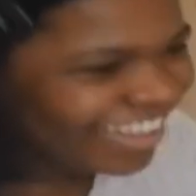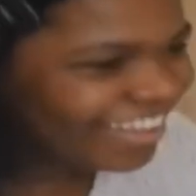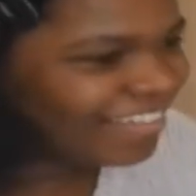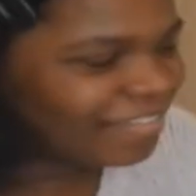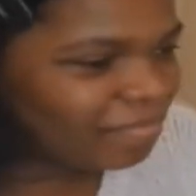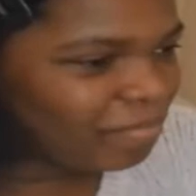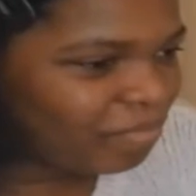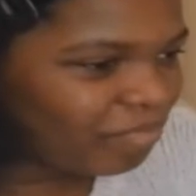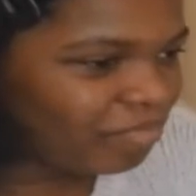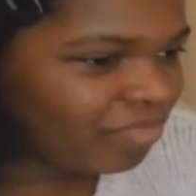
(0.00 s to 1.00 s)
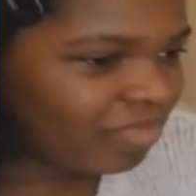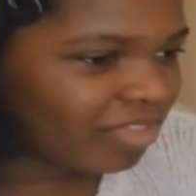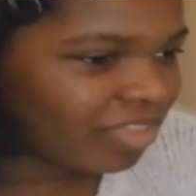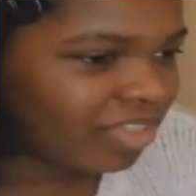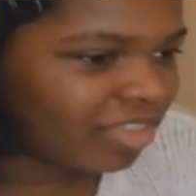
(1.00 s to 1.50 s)

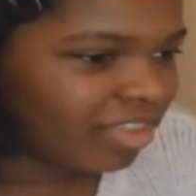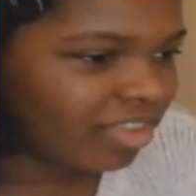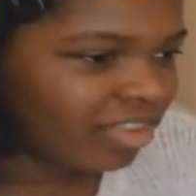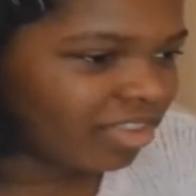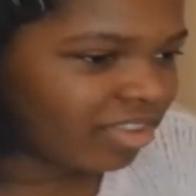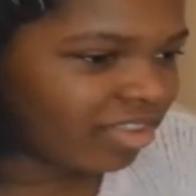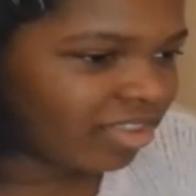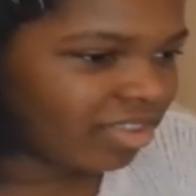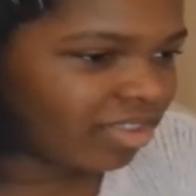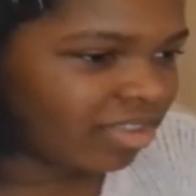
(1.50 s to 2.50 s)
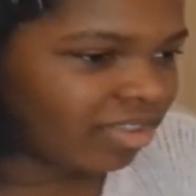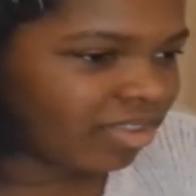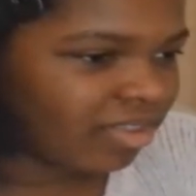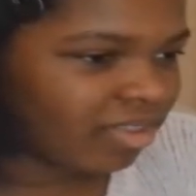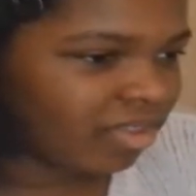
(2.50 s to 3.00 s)

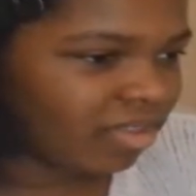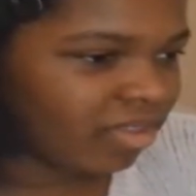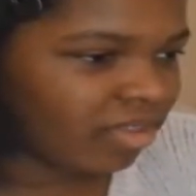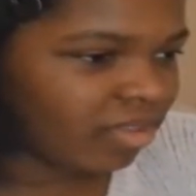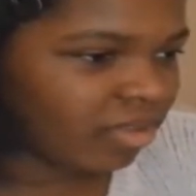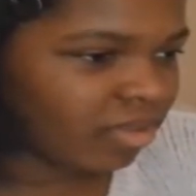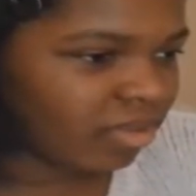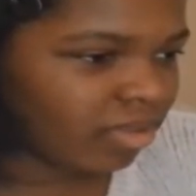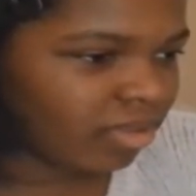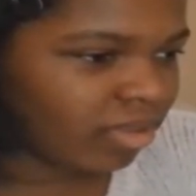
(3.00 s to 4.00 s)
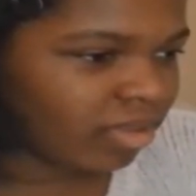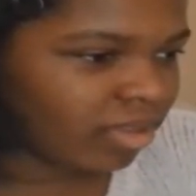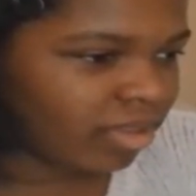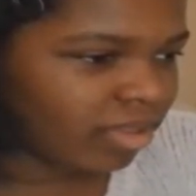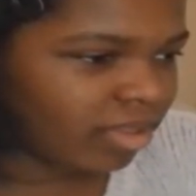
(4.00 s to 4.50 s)

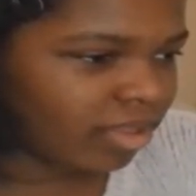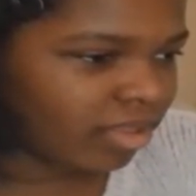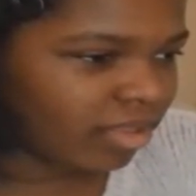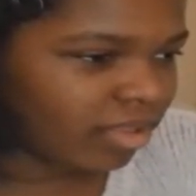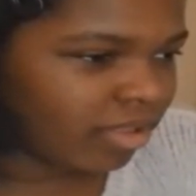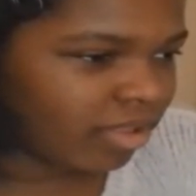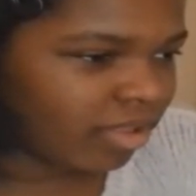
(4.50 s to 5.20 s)
(no one is talking)